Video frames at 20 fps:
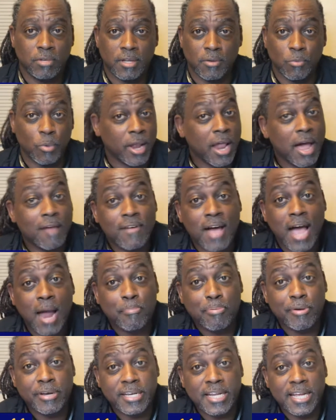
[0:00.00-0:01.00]
Whatever I
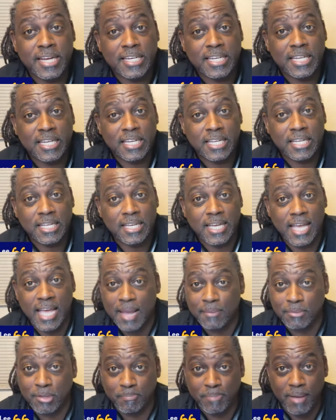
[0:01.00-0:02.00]
predicted
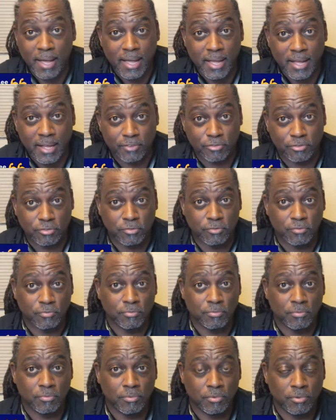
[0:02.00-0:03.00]
came to pass.
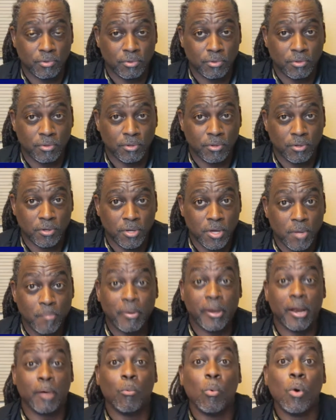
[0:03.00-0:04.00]

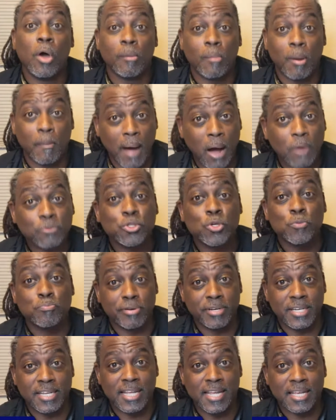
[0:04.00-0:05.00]
But what I'm about to
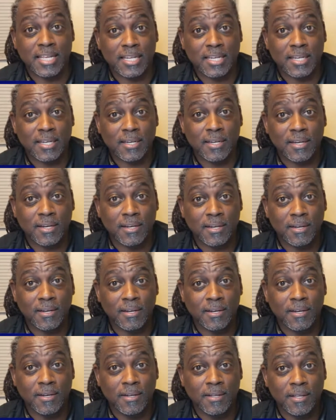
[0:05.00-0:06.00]
predict,
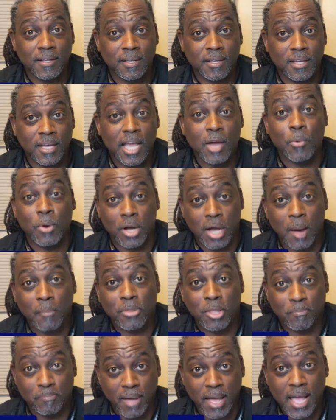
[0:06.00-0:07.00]
it will
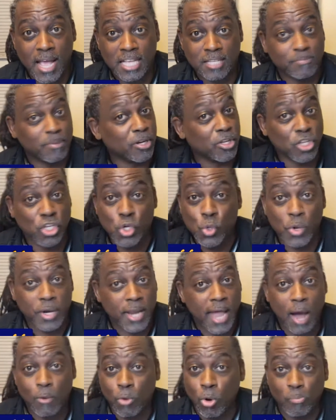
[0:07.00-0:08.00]
come to pass, but you
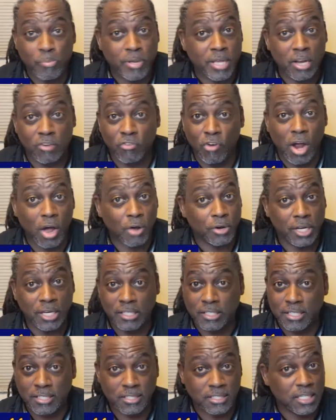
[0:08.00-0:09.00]
and I won't be around
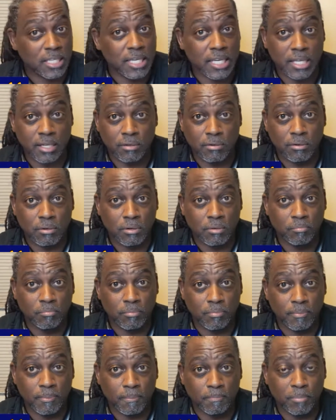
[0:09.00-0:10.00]
to see it.
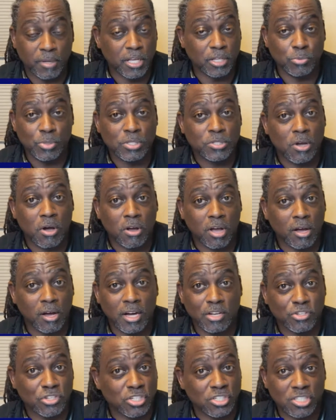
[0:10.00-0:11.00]
Because we're talking
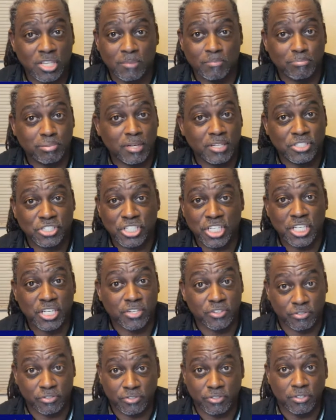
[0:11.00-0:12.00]
100-something plus
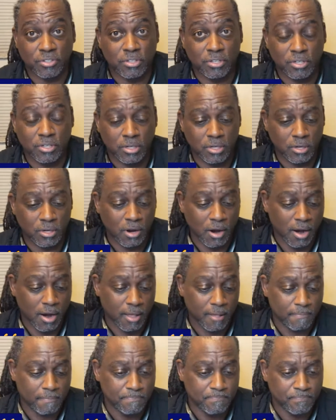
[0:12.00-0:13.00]
years. All
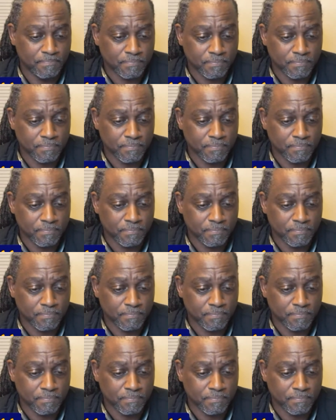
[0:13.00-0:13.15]
right.